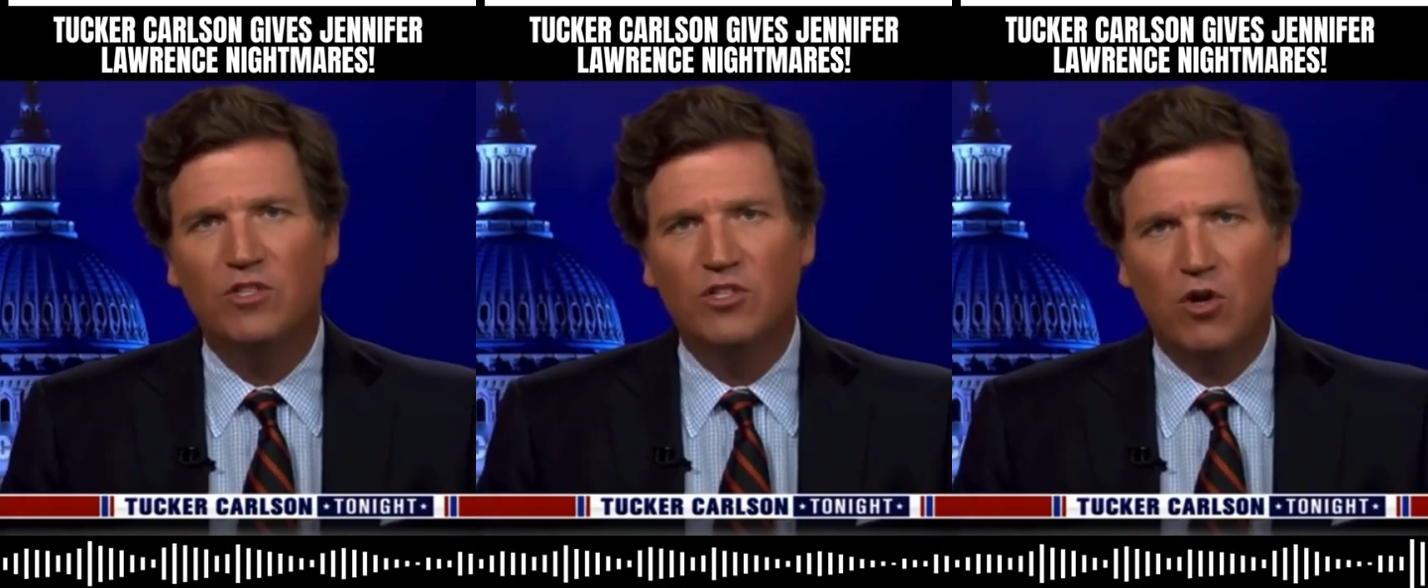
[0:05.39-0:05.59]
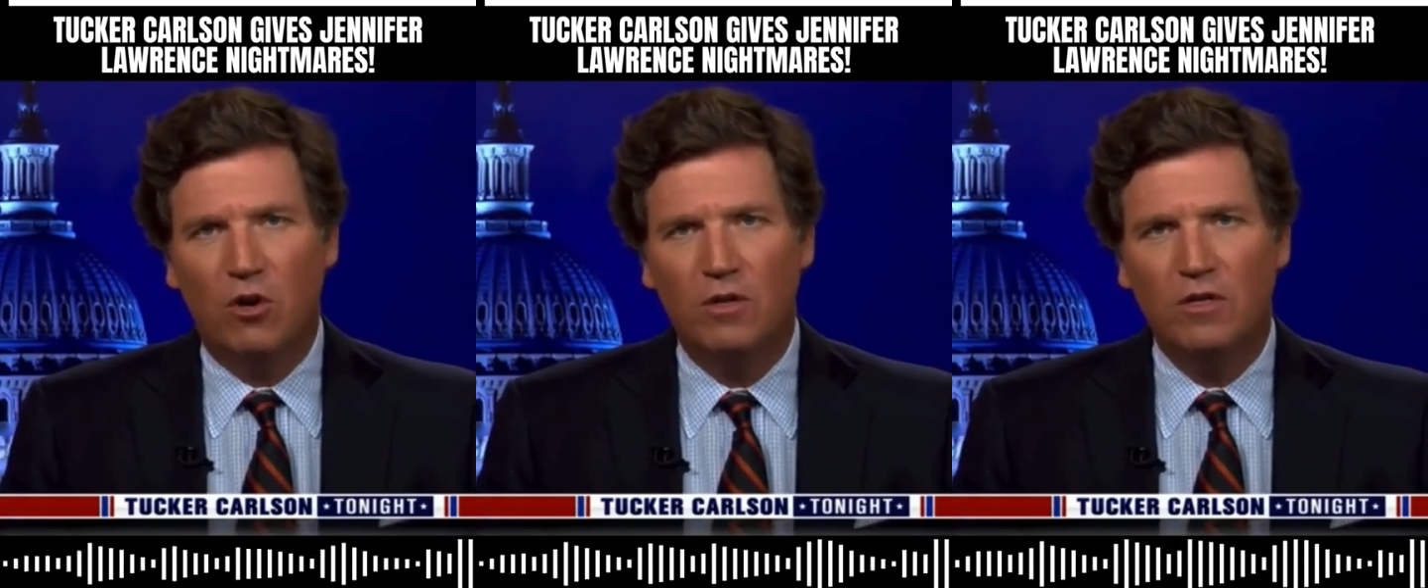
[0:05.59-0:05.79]

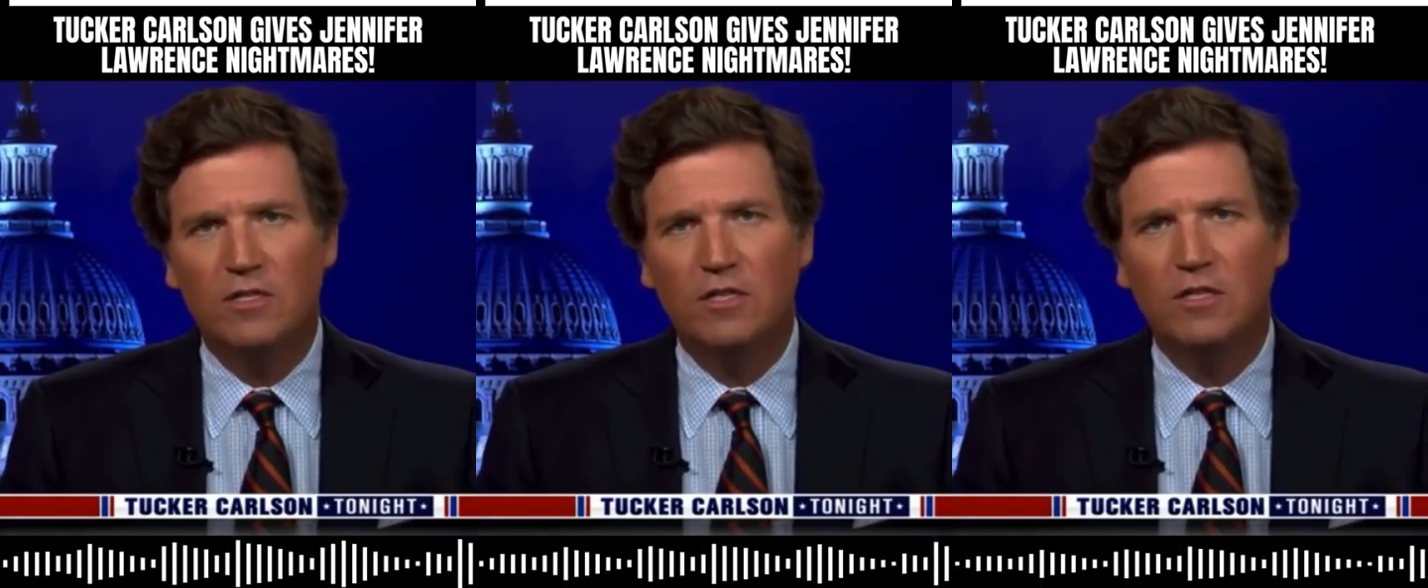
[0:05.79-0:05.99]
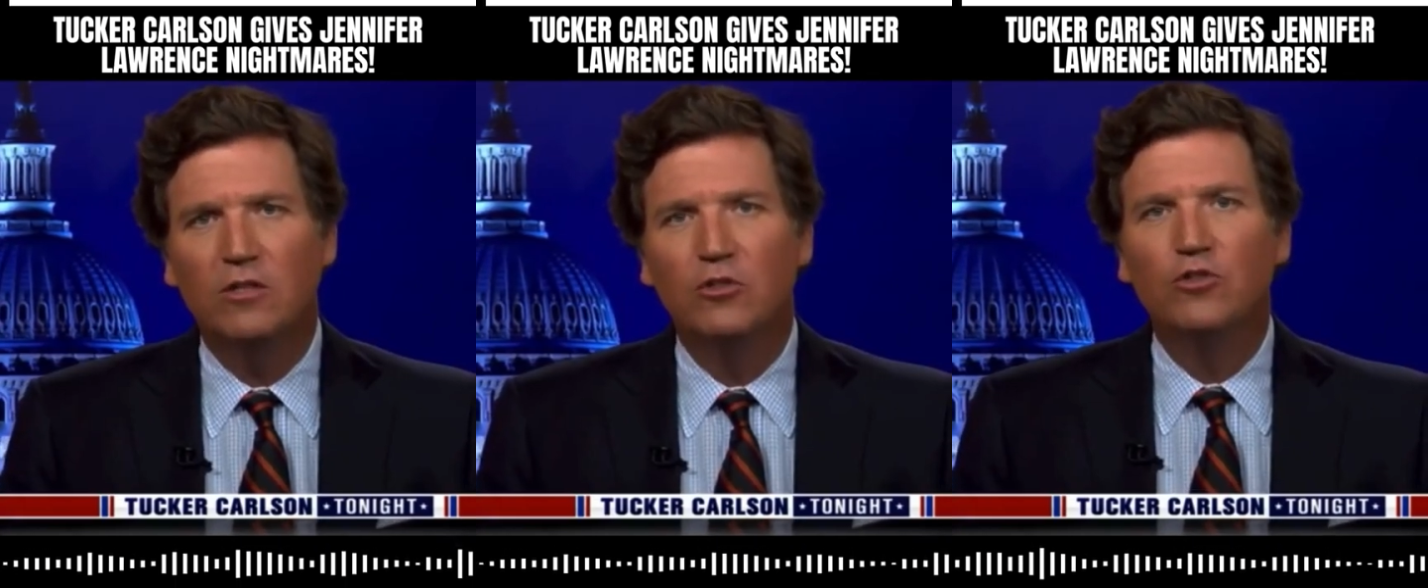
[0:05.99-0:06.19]

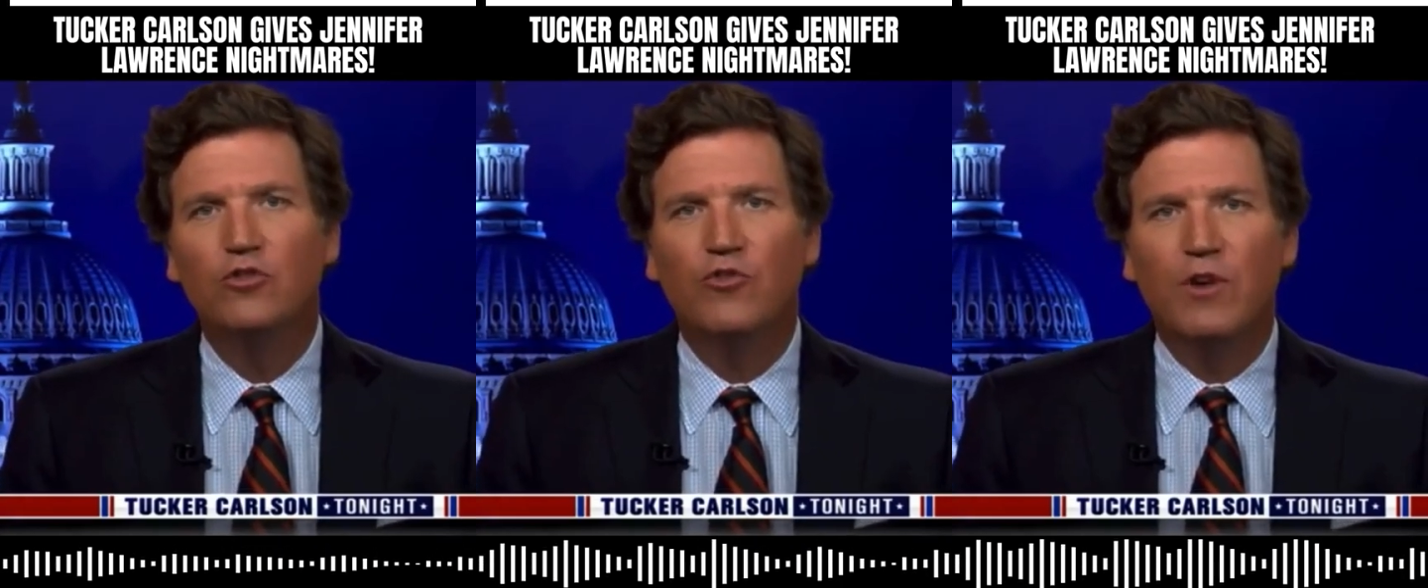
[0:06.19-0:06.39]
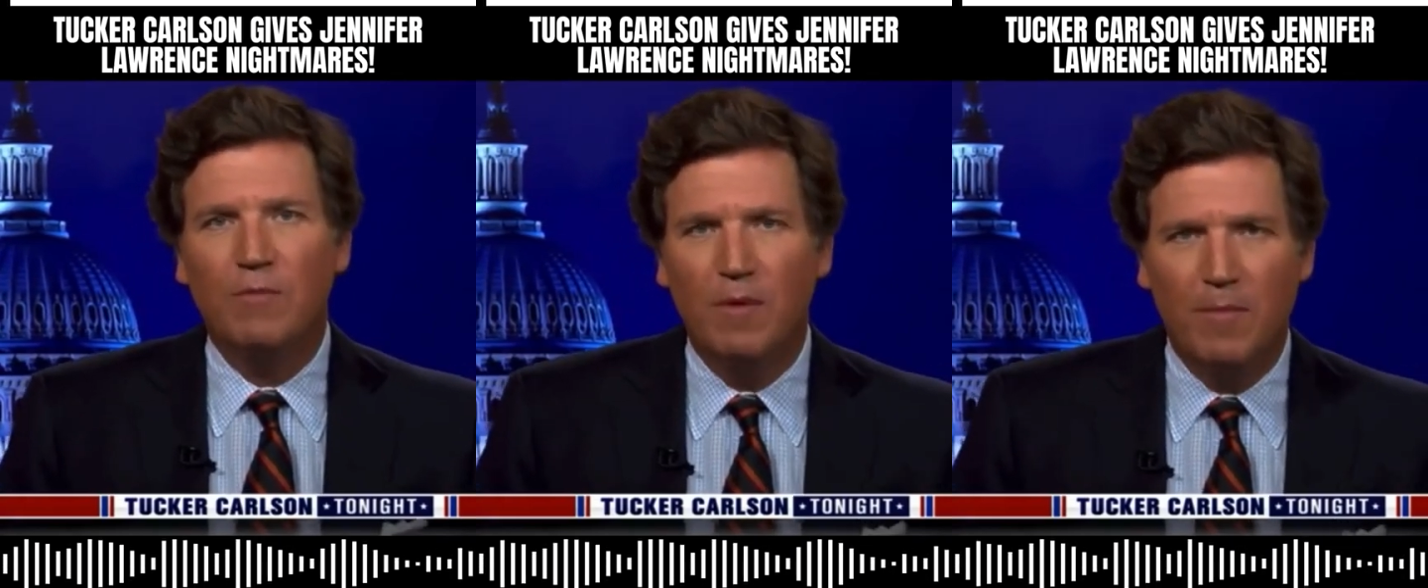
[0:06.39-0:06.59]
starlets
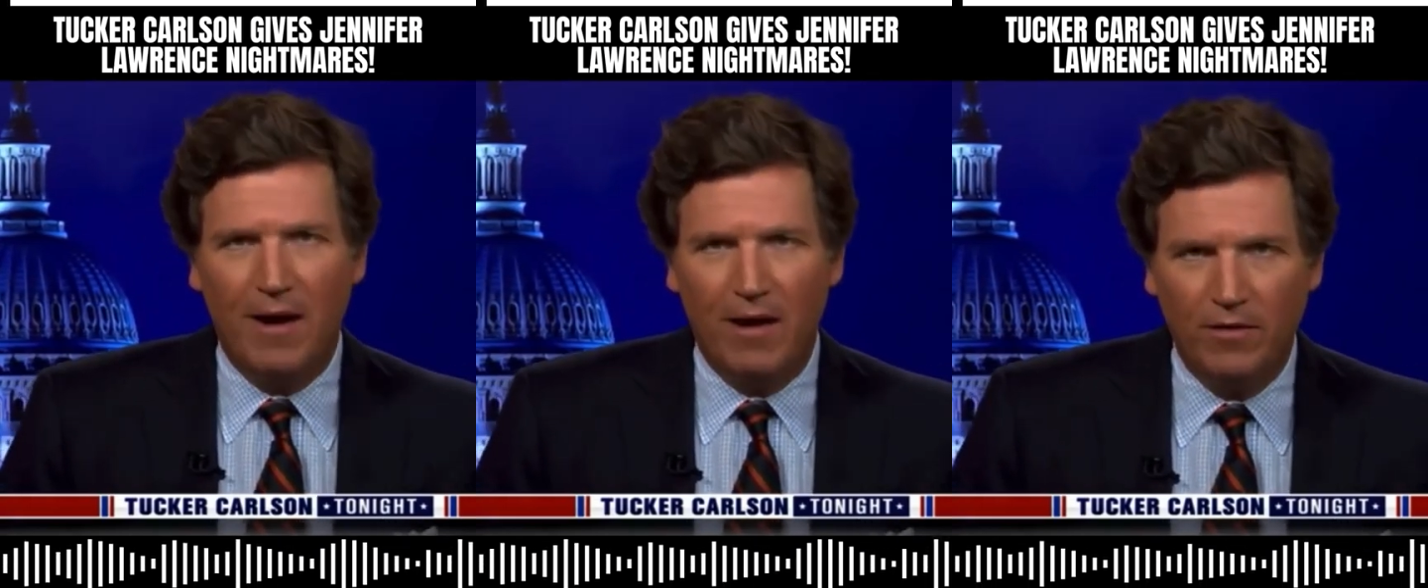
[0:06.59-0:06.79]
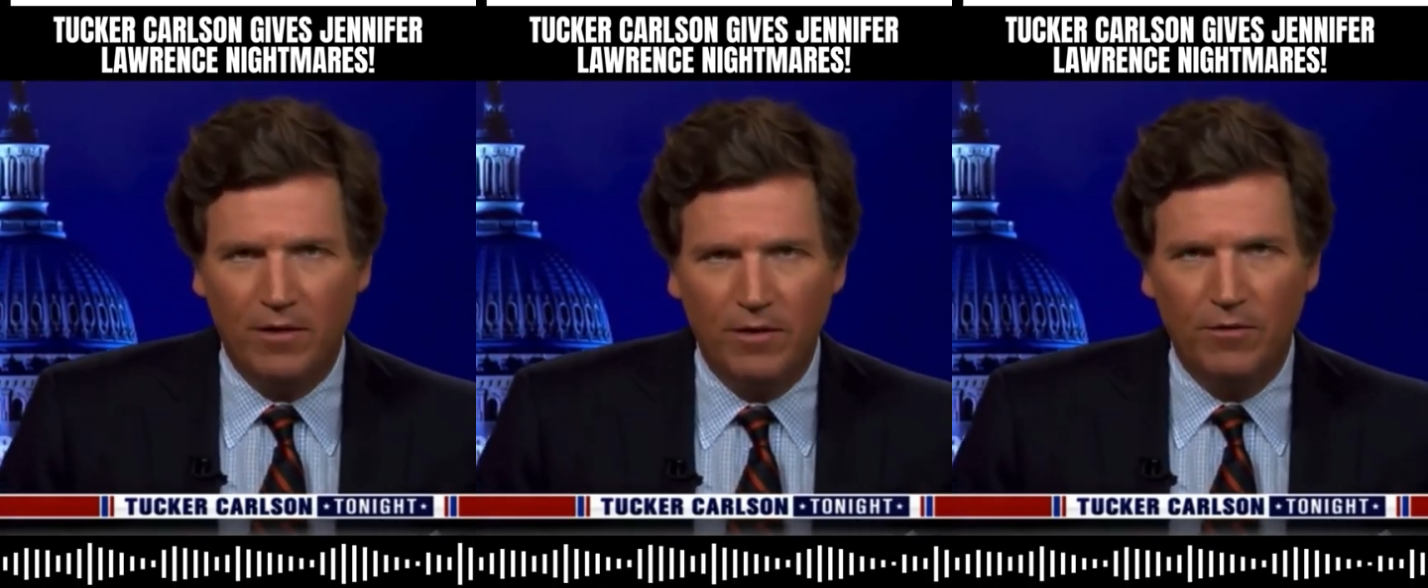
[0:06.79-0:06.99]
dream
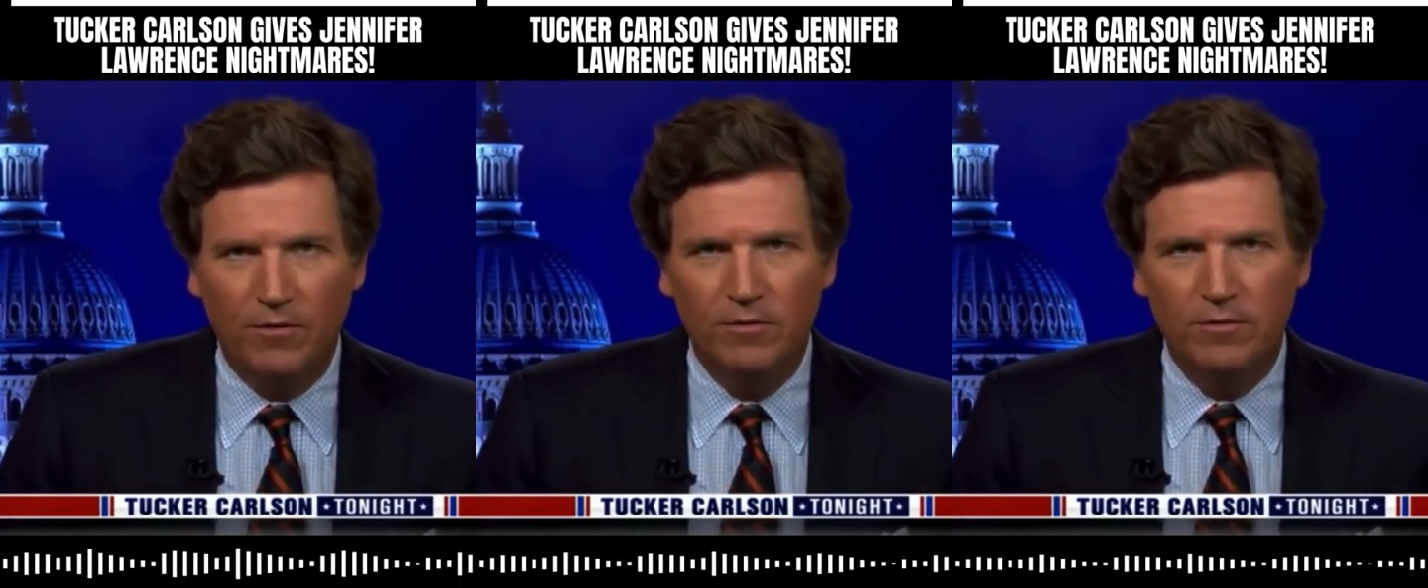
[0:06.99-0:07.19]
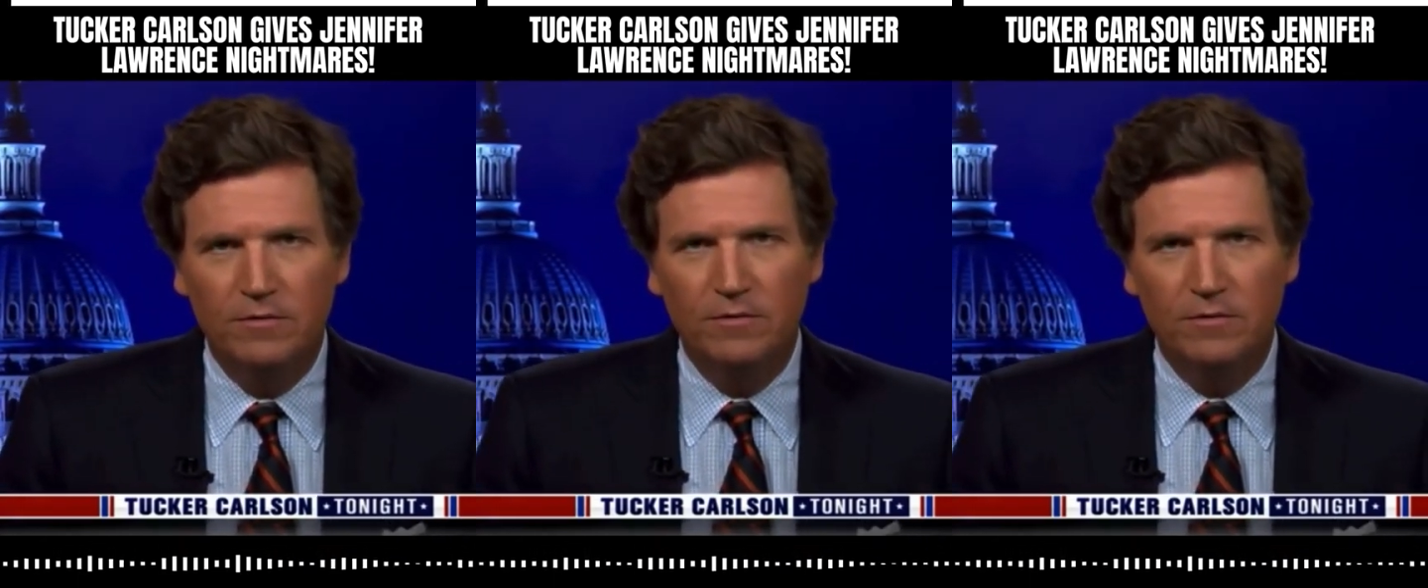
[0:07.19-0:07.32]
about you?